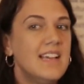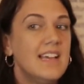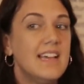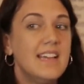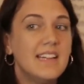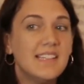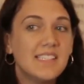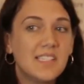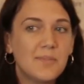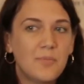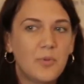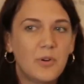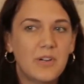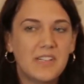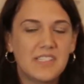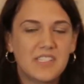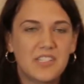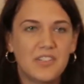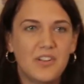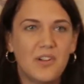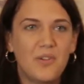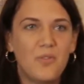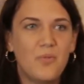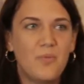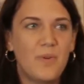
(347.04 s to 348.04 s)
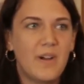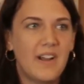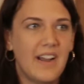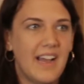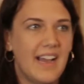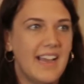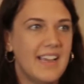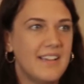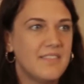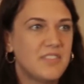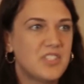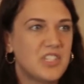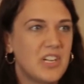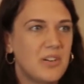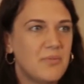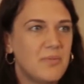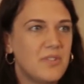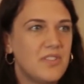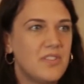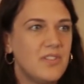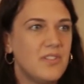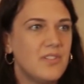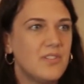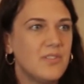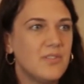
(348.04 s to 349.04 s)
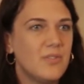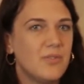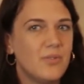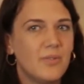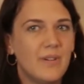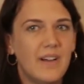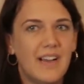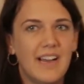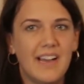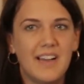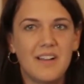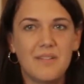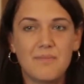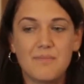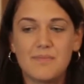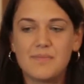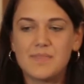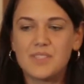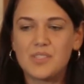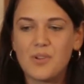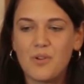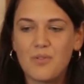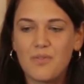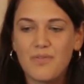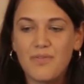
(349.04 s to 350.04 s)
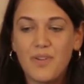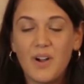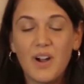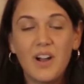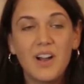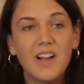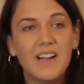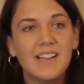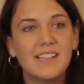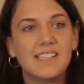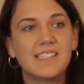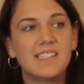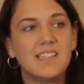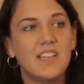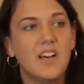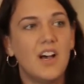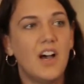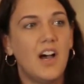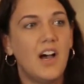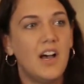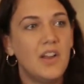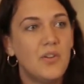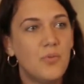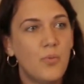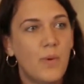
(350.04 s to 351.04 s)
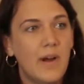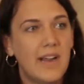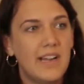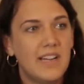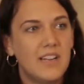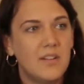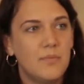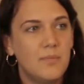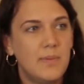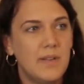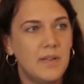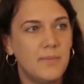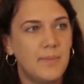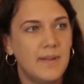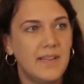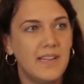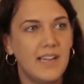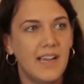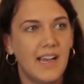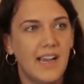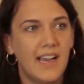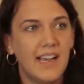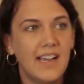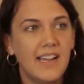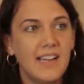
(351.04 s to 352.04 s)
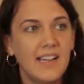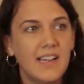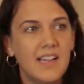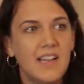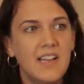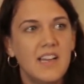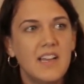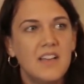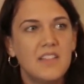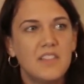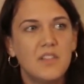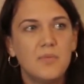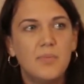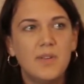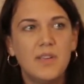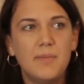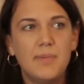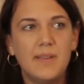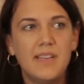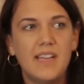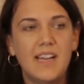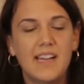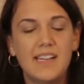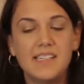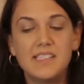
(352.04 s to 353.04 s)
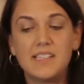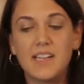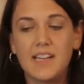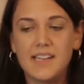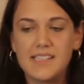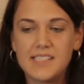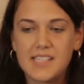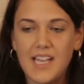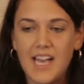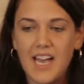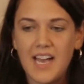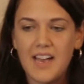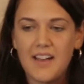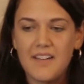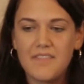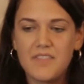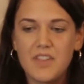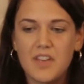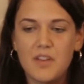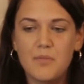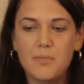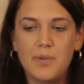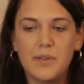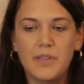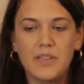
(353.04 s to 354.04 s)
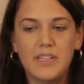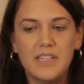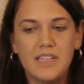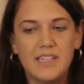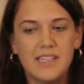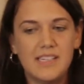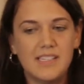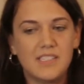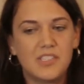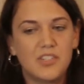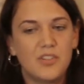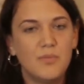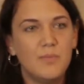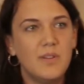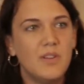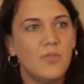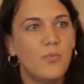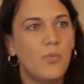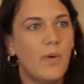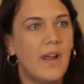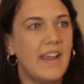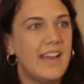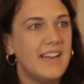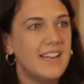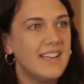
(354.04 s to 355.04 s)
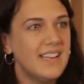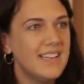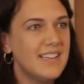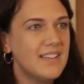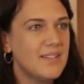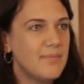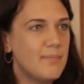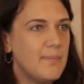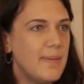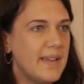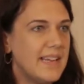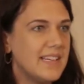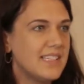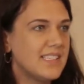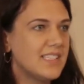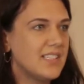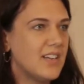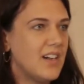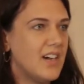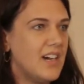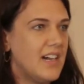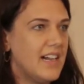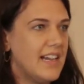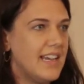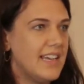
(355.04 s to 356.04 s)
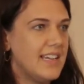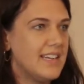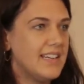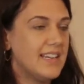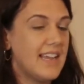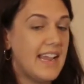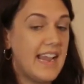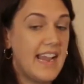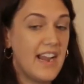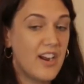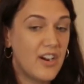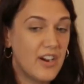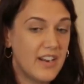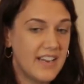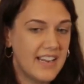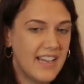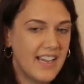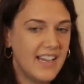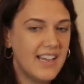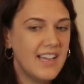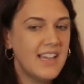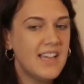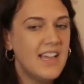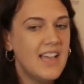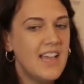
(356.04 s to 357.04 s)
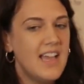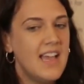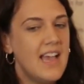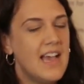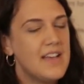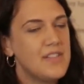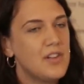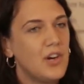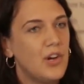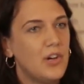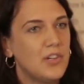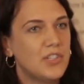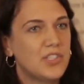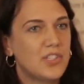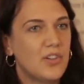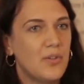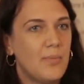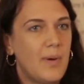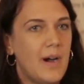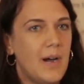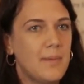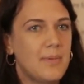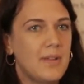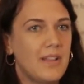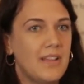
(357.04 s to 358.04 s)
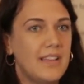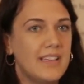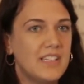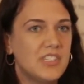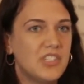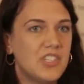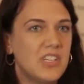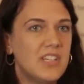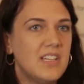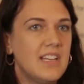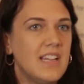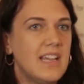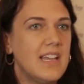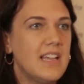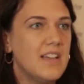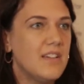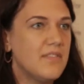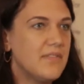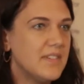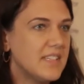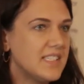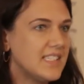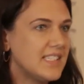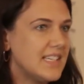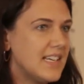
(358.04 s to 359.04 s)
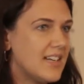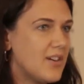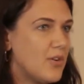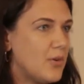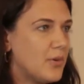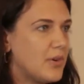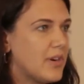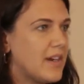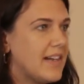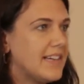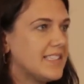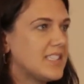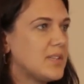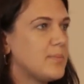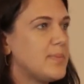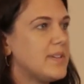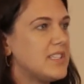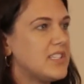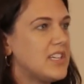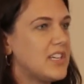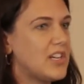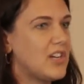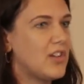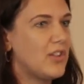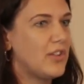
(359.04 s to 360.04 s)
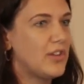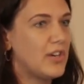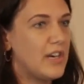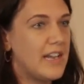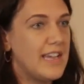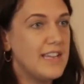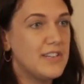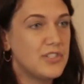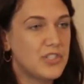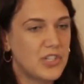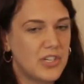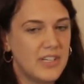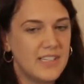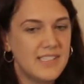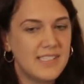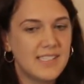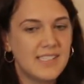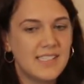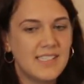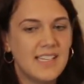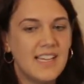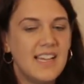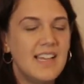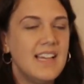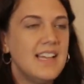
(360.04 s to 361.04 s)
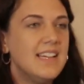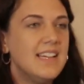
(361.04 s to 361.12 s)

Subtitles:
It is important to note what I have shared with you so far is the unweighted BPI. The BPI does have the ability to be weighted based on area and then also population if a stakeholder has a particular interest.